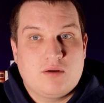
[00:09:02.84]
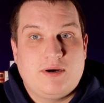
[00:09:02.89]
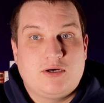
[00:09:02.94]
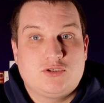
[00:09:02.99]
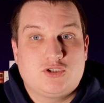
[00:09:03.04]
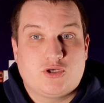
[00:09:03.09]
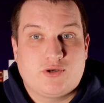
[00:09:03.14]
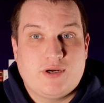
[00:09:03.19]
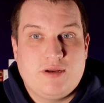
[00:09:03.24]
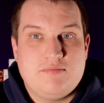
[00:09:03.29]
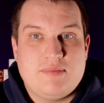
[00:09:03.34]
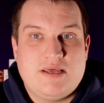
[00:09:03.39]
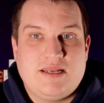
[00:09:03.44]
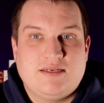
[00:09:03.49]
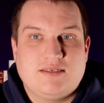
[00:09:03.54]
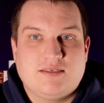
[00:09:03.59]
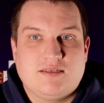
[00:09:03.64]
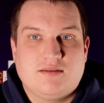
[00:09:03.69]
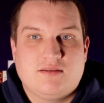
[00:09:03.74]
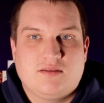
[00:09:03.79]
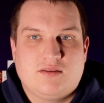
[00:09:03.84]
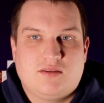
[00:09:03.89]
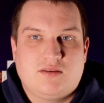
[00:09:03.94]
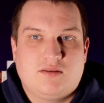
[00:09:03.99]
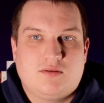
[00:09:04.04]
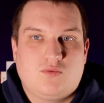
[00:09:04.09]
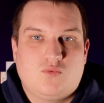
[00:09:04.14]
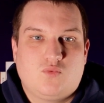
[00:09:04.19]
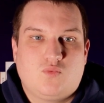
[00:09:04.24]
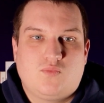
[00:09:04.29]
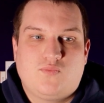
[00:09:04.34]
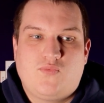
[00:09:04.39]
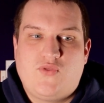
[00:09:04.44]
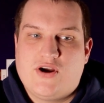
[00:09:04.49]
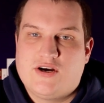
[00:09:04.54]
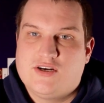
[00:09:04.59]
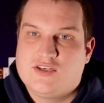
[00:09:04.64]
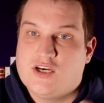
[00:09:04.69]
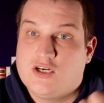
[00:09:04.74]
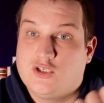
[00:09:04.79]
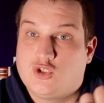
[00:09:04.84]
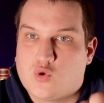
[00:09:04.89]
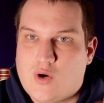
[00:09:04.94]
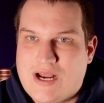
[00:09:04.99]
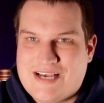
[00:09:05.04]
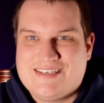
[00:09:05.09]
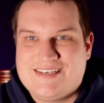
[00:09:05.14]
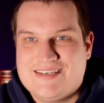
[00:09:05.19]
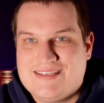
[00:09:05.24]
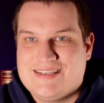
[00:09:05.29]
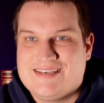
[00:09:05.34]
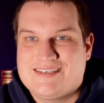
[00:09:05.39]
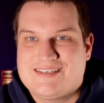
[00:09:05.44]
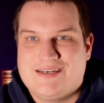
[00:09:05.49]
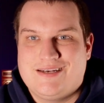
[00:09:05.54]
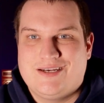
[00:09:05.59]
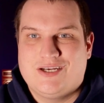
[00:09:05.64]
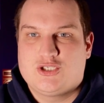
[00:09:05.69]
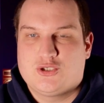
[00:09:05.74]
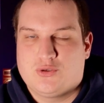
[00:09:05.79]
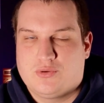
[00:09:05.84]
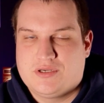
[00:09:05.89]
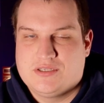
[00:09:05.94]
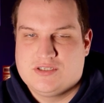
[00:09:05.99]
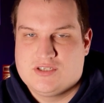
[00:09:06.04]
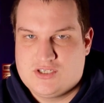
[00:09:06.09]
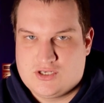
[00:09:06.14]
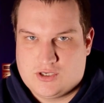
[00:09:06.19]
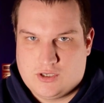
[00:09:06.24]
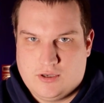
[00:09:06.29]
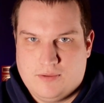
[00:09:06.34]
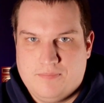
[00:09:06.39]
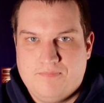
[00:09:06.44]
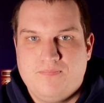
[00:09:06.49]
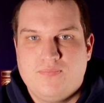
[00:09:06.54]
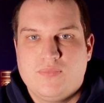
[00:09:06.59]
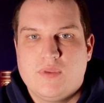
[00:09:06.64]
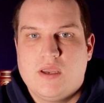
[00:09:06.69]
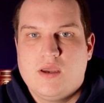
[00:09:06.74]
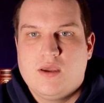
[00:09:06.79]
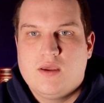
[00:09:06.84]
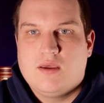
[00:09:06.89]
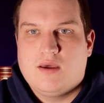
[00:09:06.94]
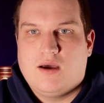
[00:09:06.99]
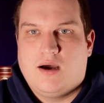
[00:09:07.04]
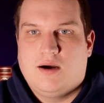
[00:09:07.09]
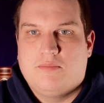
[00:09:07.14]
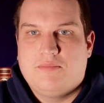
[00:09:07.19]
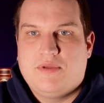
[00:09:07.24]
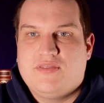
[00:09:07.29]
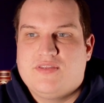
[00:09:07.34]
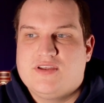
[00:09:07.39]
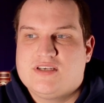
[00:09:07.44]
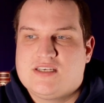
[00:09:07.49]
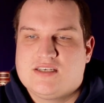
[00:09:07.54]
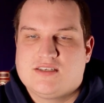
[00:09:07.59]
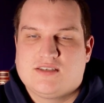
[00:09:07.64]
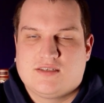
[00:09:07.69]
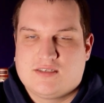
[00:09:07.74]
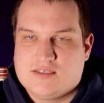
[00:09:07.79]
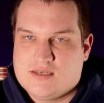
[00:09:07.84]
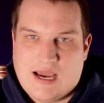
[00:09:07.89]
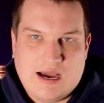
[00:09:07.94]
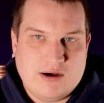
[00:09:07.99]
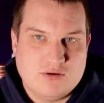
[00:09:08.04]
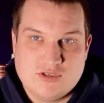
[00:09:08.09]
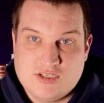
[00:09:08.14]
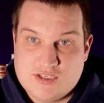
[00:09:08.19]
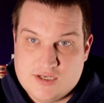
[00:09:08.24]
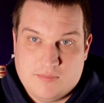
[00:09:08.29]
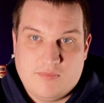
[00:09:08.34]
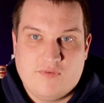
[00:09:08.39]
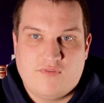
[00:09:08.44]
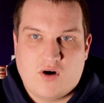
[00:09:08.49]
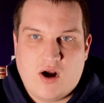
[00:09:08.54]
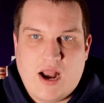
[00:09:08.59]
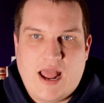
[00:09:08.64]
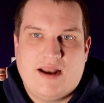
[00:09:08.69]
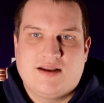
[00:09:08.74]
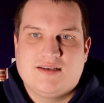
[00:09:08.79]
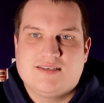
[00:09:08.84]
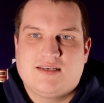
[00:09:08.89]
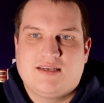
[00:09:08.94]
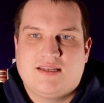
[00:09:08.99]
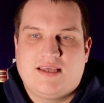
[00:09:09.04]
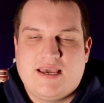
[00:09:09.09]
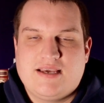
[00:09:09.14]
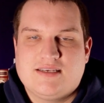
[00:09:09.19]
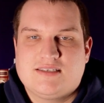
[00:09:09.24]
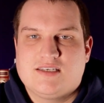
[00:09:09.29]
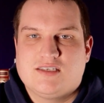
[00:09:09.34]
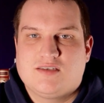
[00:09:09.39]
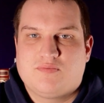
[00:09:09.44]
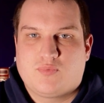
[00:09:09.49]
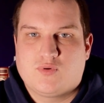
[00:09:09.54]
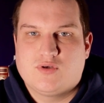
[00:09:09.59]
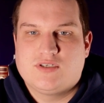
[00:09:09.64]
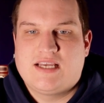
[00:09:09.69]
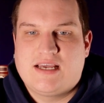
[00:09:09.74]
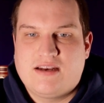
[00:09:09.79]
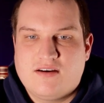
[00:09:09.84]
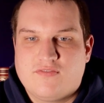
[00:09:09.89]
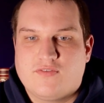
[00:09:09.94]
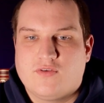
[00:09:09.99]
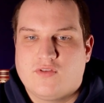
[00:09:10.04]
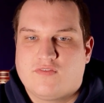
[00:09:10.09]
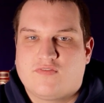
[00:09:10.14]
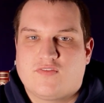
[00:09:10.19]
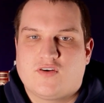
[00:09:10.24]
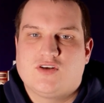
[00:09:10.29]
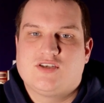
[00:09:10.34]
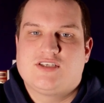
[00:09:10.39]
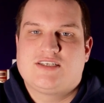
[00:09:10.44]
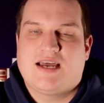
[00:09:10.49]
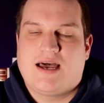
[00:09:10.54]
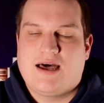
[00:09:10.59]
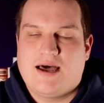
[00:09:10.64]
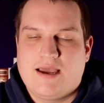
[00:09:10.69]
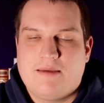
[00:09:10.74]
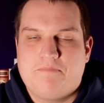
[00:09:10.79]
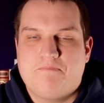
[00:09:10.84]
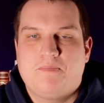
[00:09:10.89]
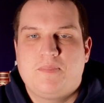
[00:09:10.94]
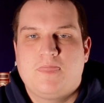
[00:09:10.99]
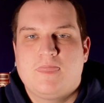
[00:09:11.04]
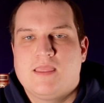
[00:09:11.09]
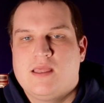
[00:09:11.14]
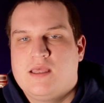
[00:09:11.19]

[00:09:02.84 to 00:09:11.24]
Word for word: talk about treatment, there's addressing this initial concern, and this is how some of our Addison cases present for the first time.